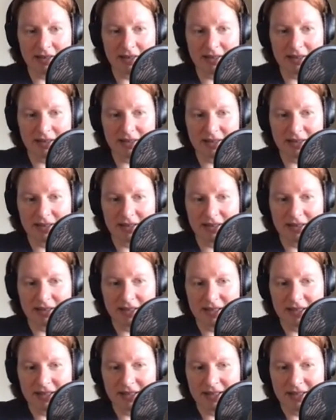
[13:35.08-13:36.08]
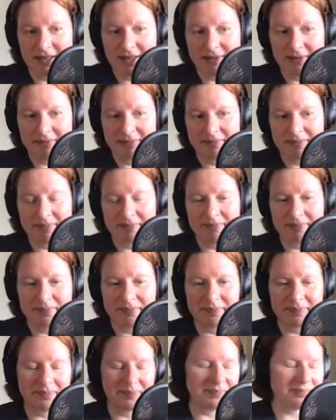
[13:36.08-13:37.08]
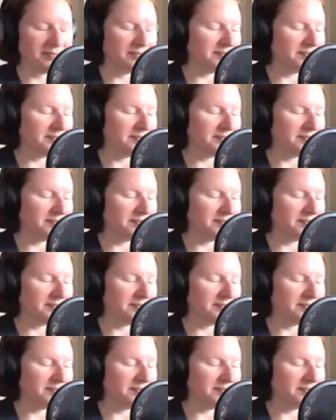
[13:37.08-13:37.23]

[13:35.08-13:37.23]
No words are spoken by the person on screen.